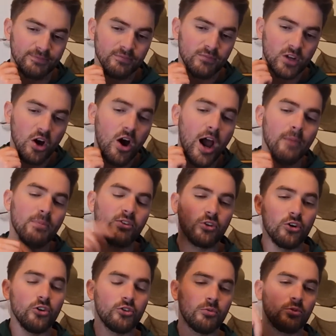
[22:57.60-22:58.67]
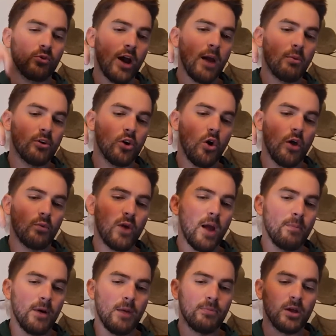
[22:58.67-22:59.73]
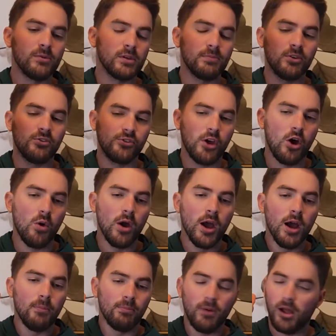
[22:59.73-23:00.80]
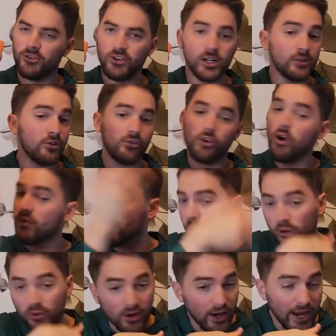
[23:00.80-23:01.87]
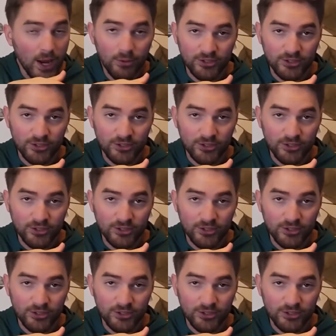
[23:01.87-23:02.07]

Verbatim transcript: All right, be sure to subscribe. We're going to go ahead and wrap up. Thumbs up the show. Check out the show from earlier today.